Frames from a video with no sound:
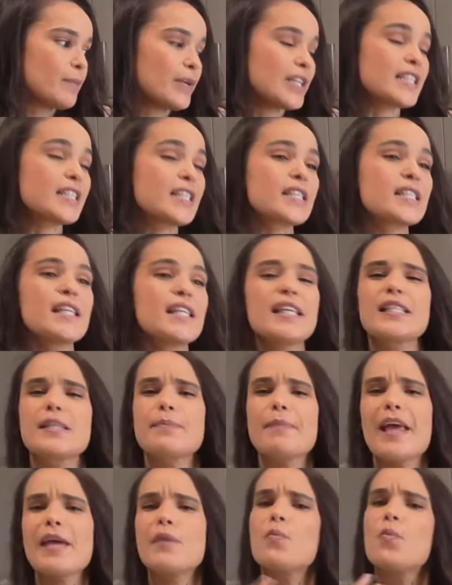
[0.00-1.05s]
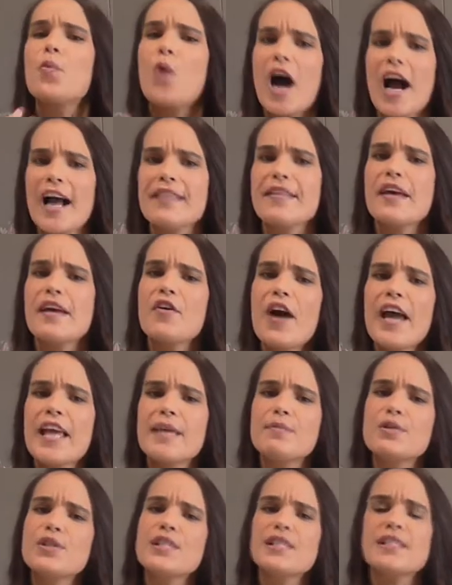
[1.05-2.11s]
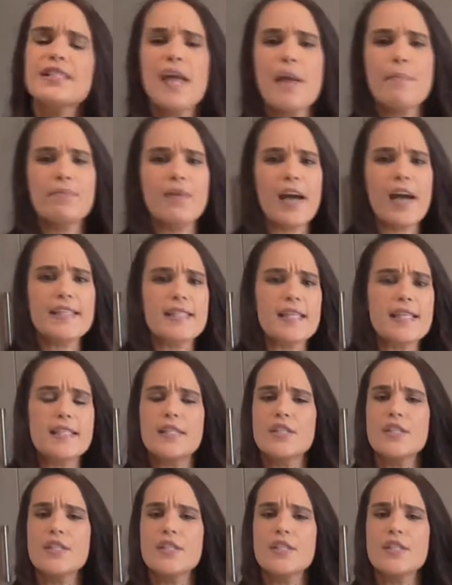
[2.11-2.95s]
but it doesn't explain why they're not able to set prices.